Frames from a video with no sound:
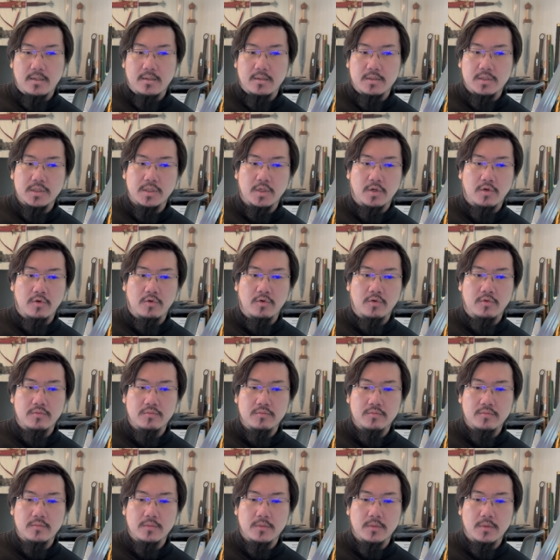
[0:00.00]
so
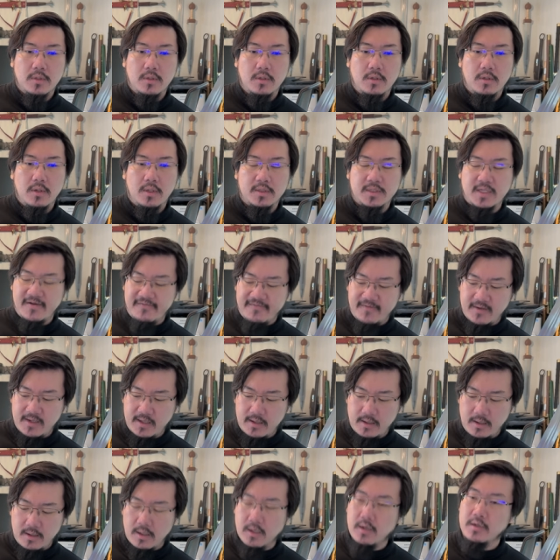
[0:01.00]

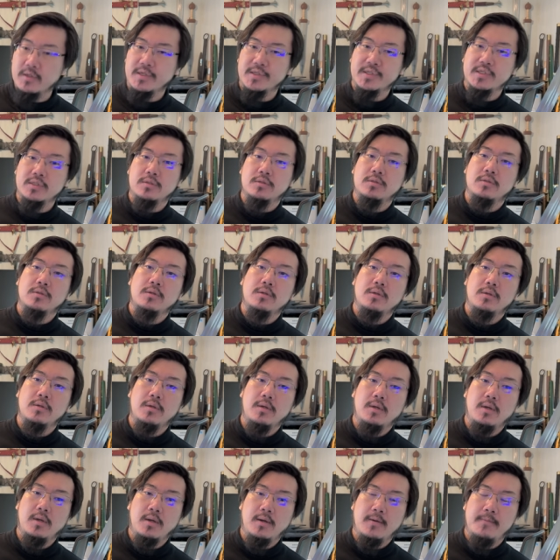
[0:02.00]
definitely an artist,
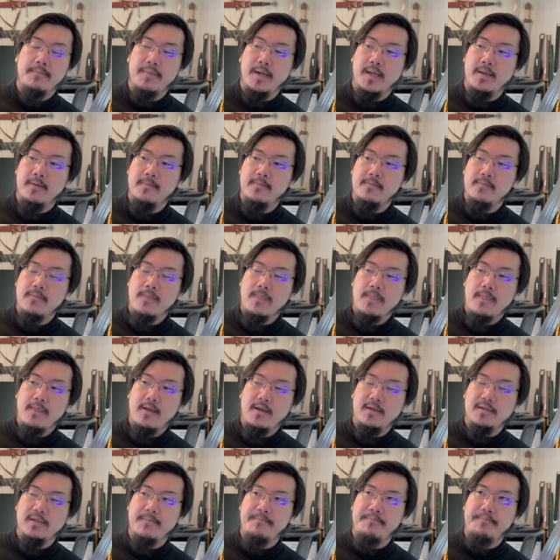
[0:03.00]
um, but
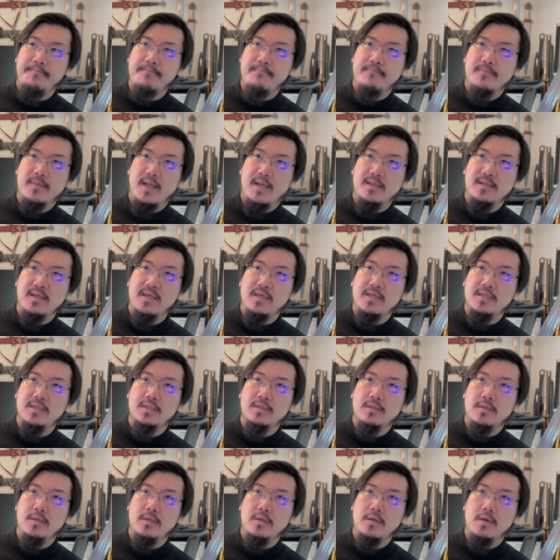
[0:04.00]
it, and
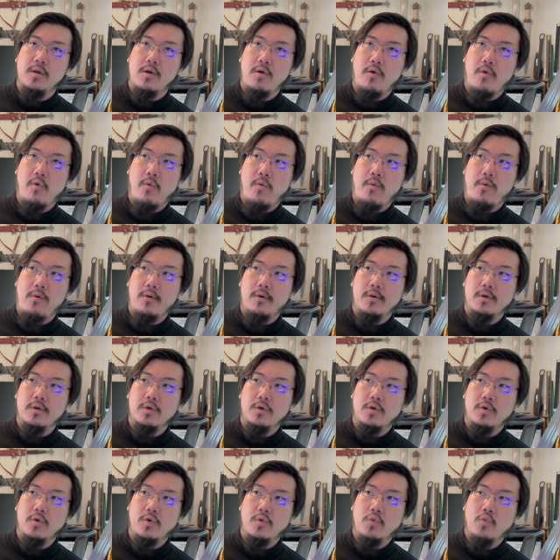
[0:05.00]
his
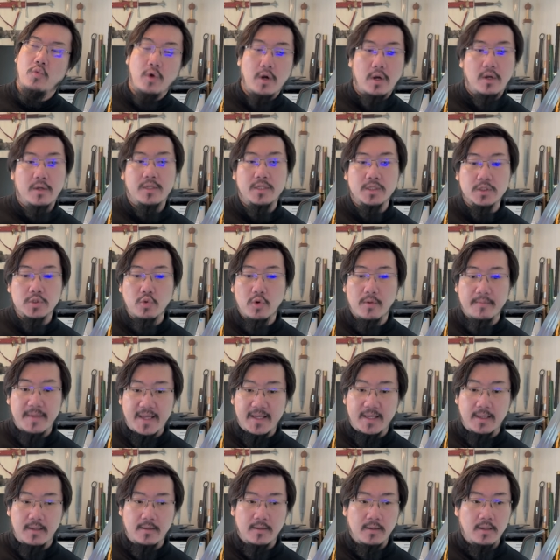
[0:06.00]
work in sword
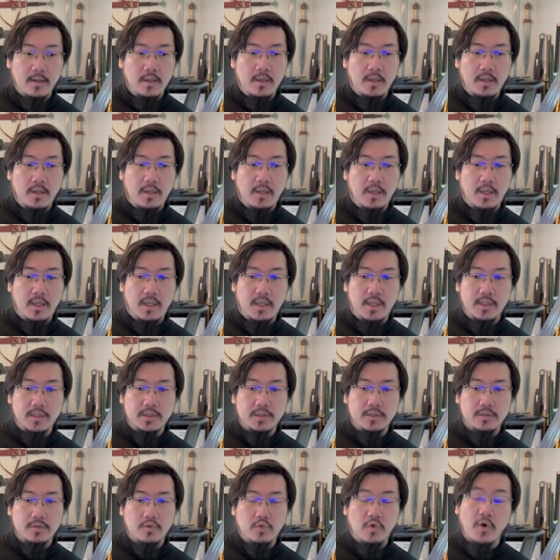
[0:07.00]
making
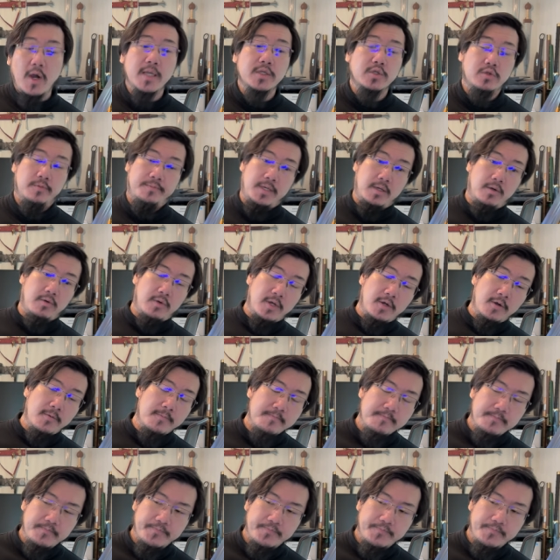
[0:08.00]
is quite superior.